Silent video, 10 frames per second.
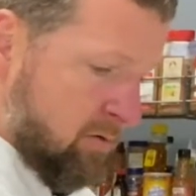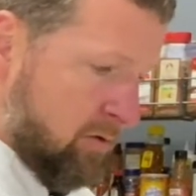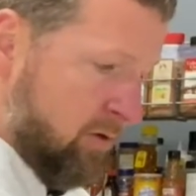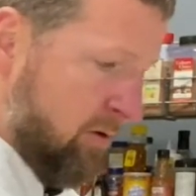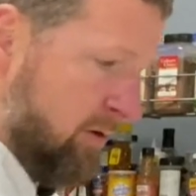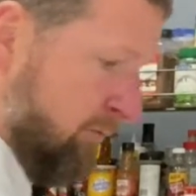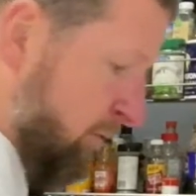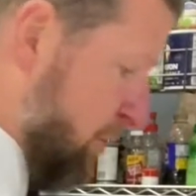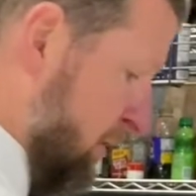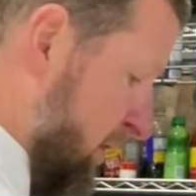Turn on the
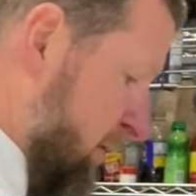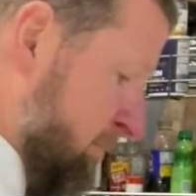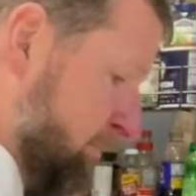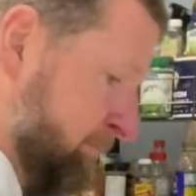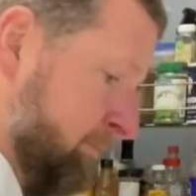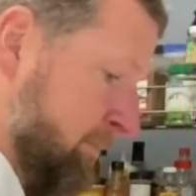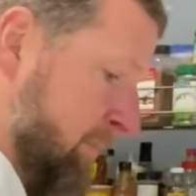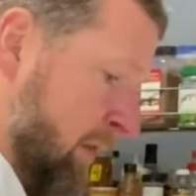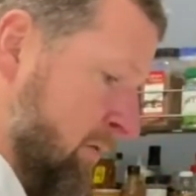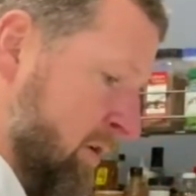football game,
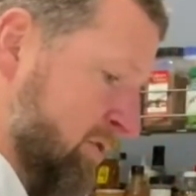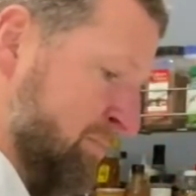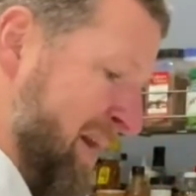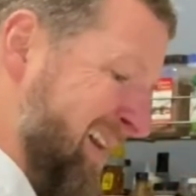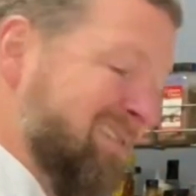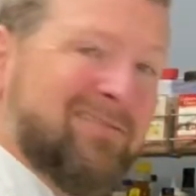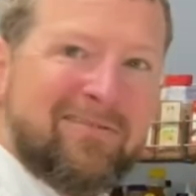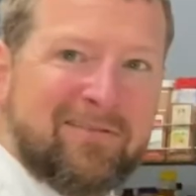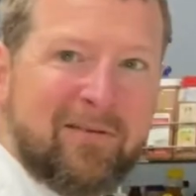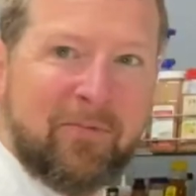watch some
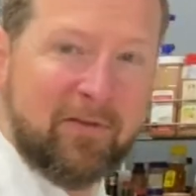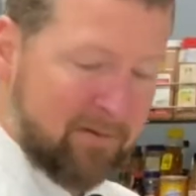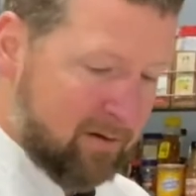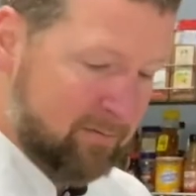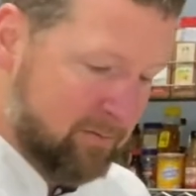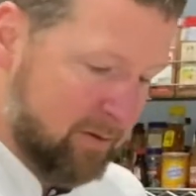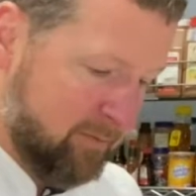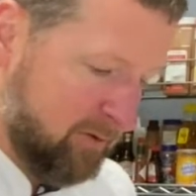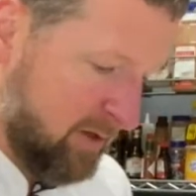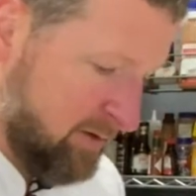Packers or something, right? We're in
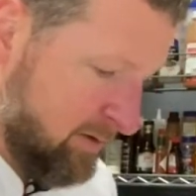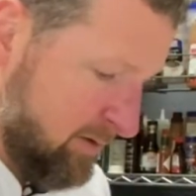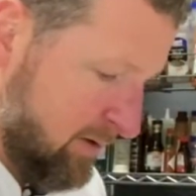Wisconsin.